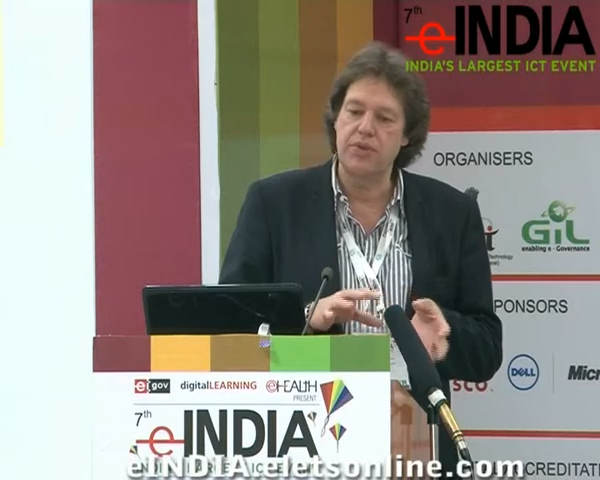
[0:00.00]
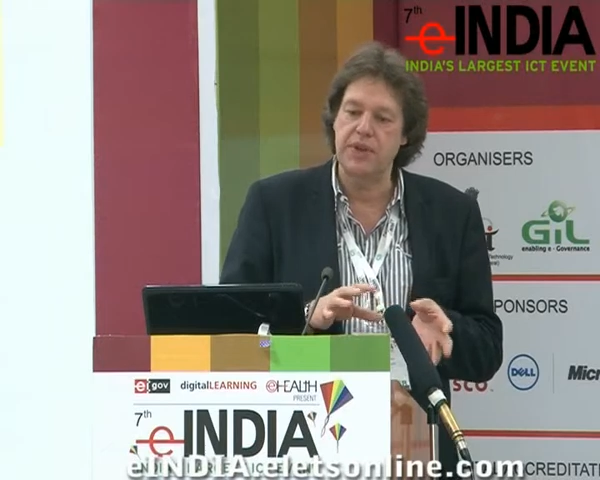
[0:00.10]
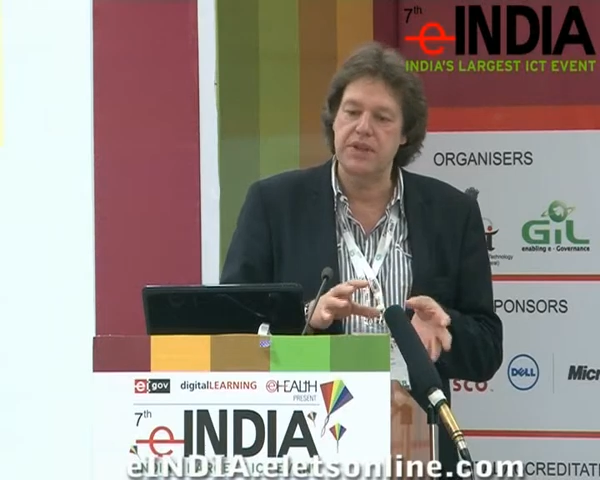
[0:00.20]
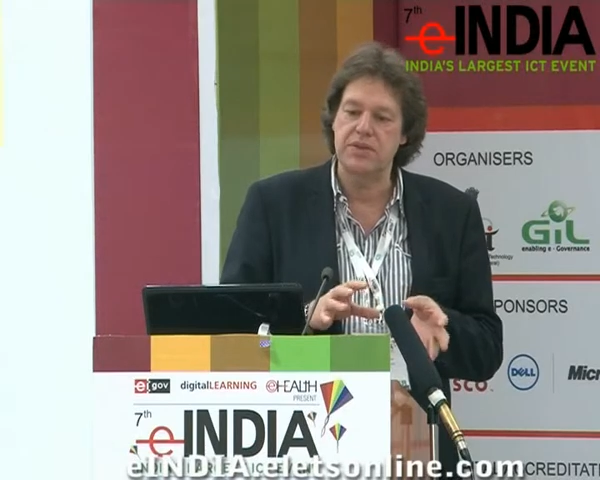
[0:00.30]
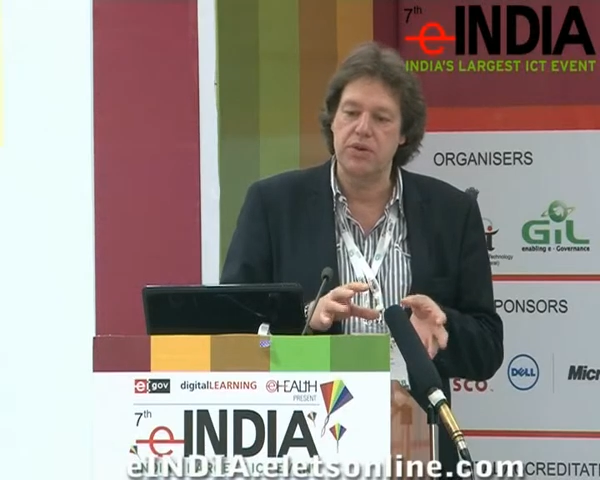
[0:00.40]

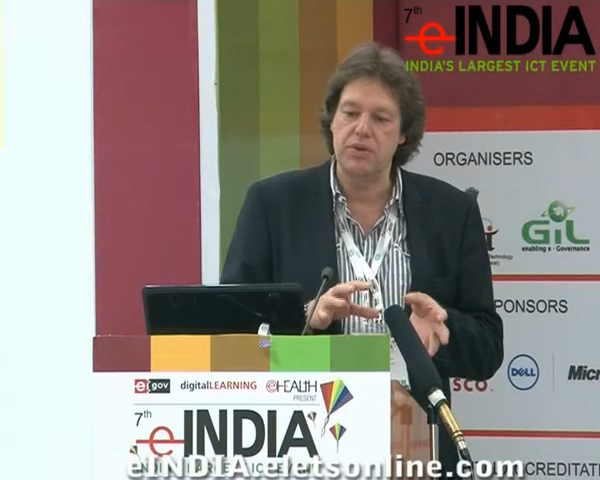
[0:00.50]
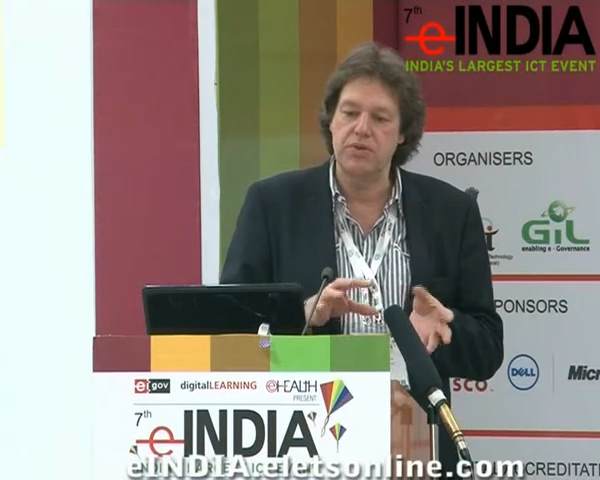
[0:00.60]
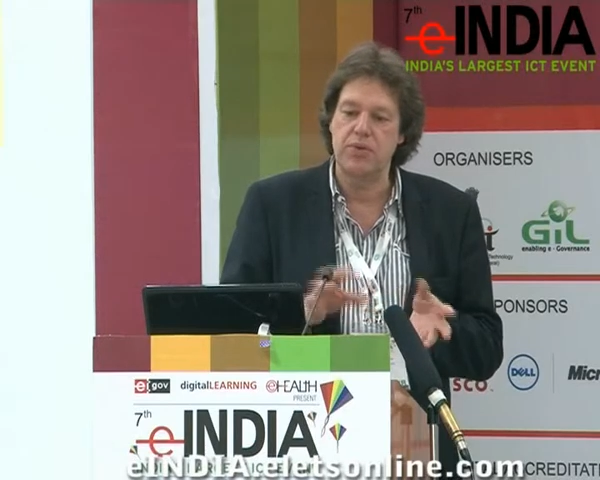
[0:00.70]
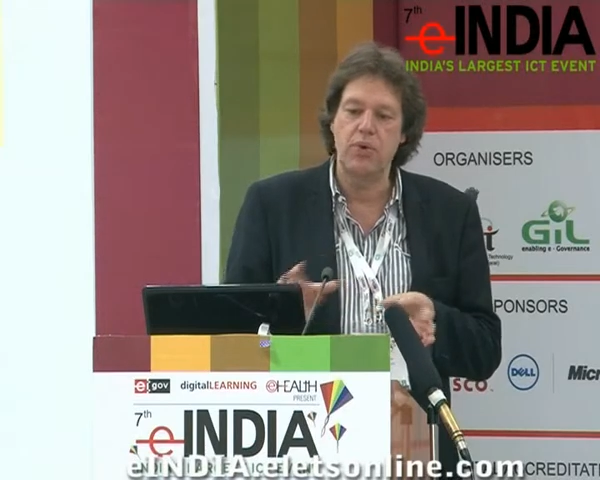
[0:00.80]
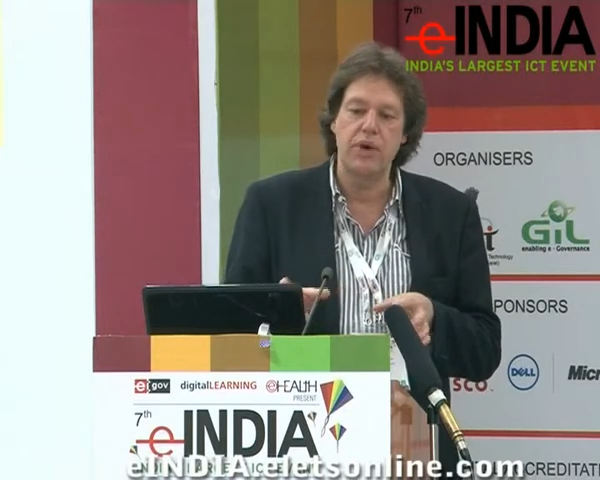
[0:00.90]
things on
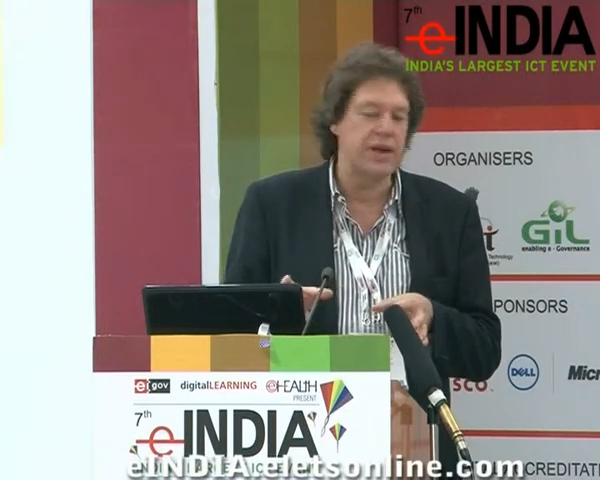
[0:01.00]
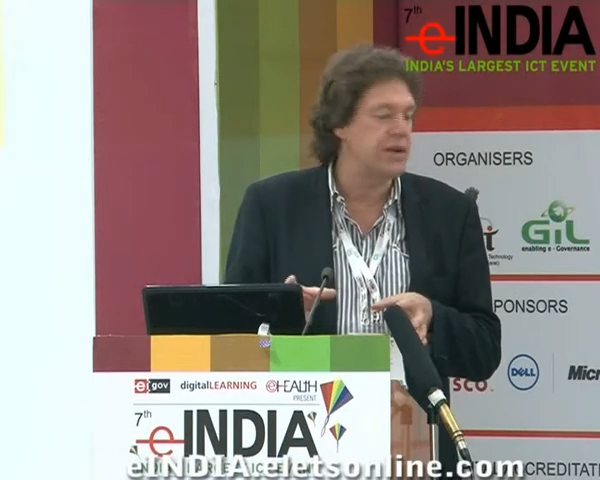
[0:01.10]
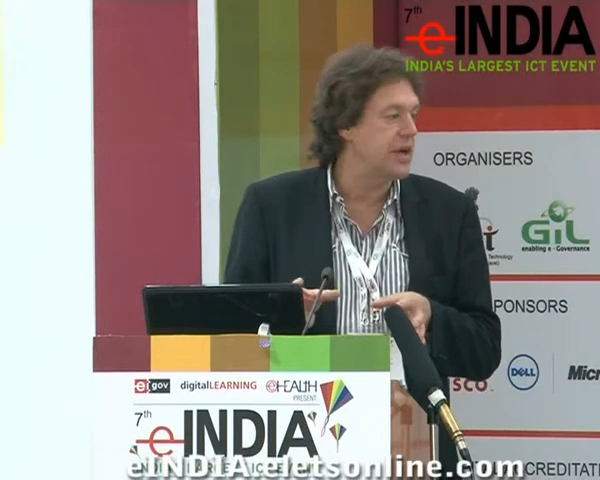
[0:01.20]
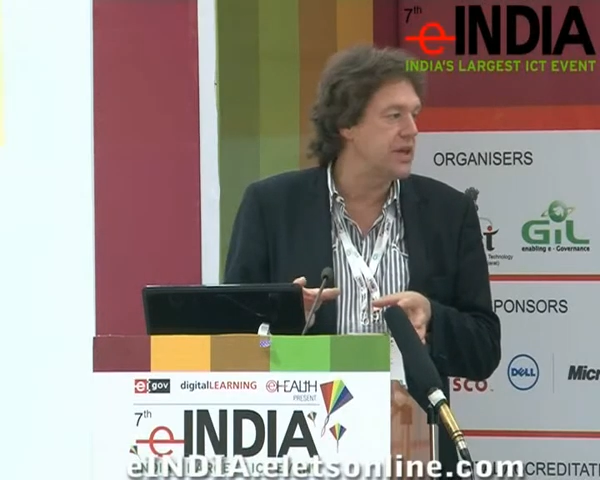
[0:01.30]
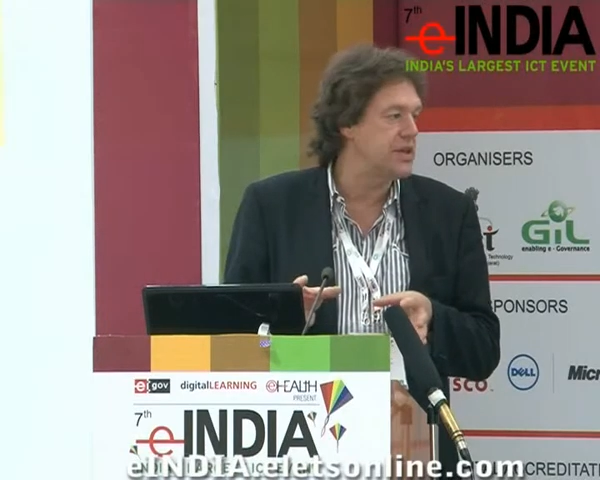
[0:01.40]
4
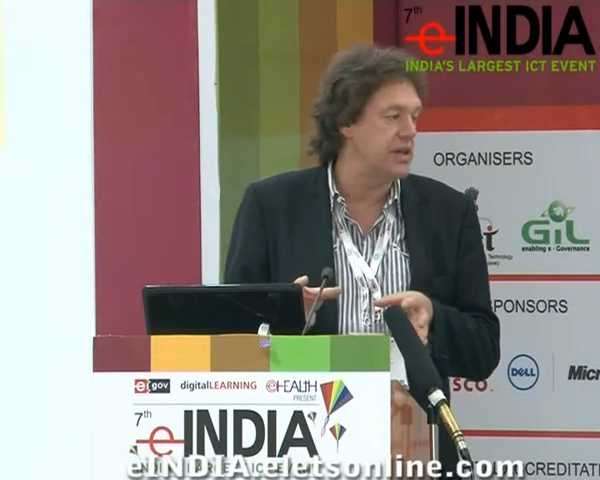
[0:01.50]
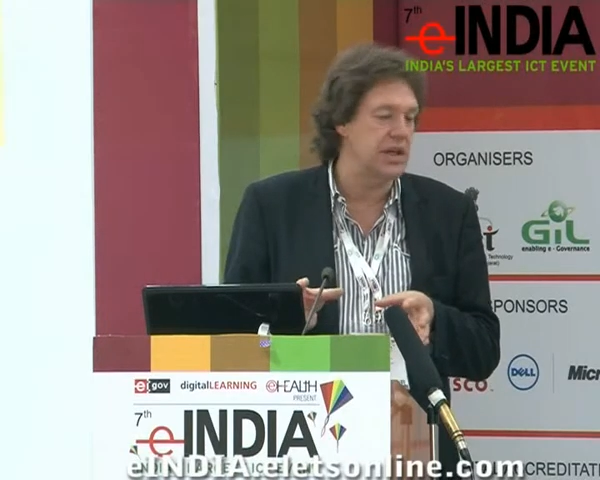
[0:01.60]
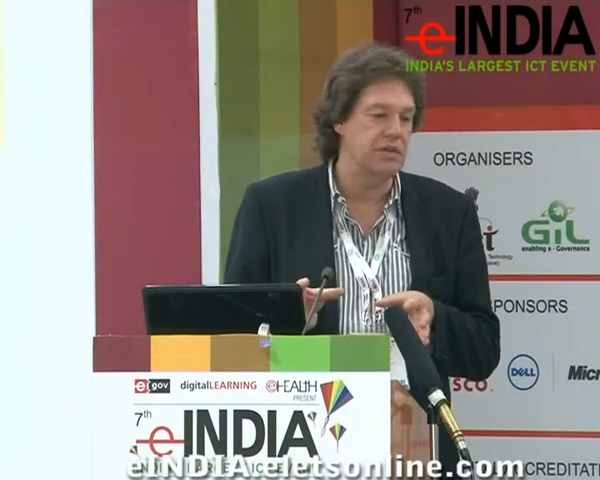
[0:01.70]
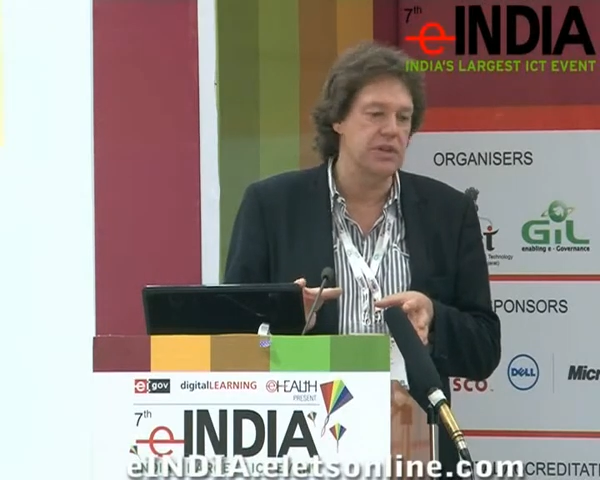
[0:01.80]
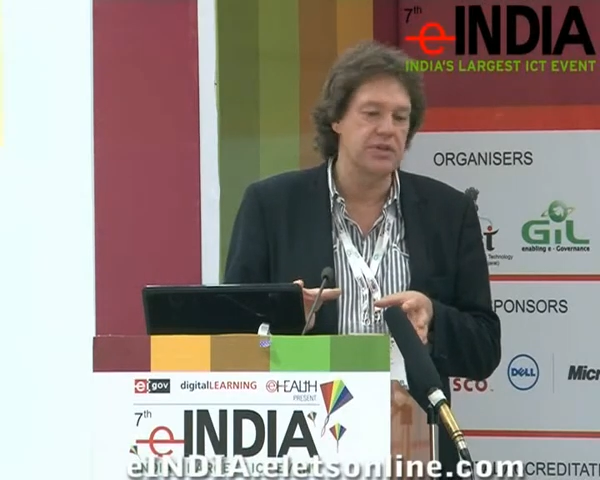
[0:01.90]
aggregation
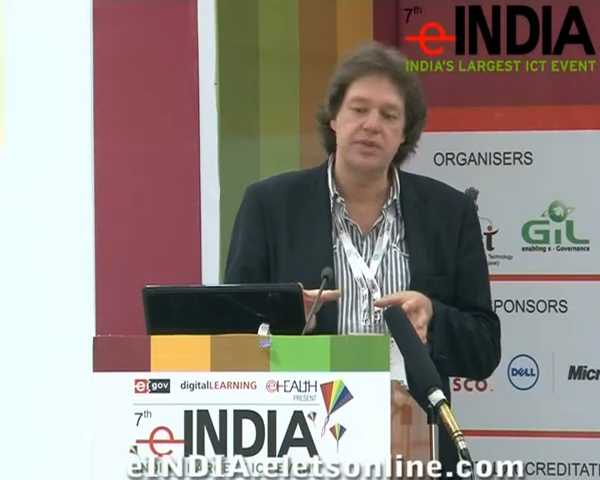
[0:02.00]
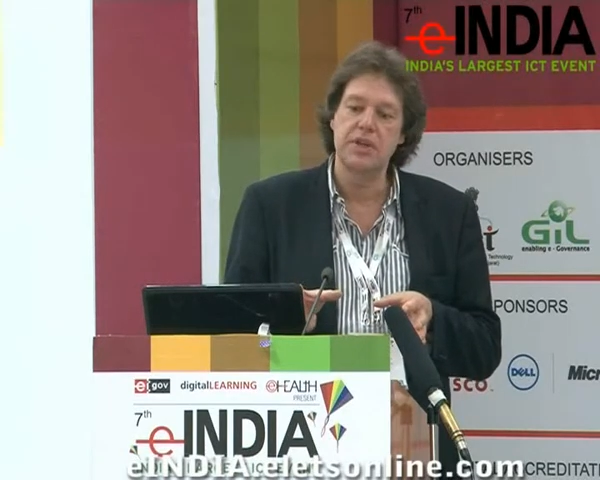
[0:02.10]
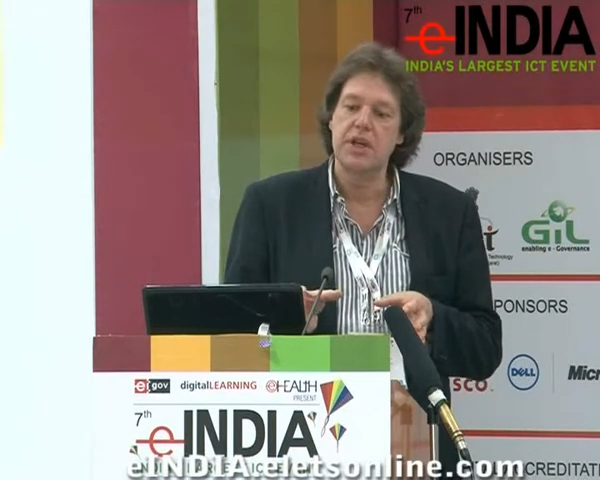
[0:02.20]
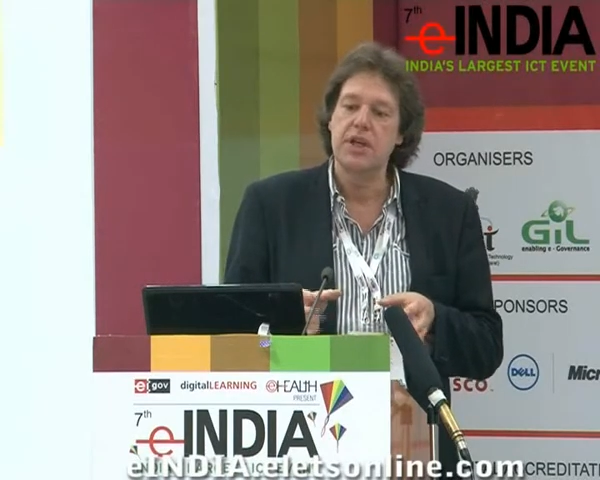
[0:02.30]
levels.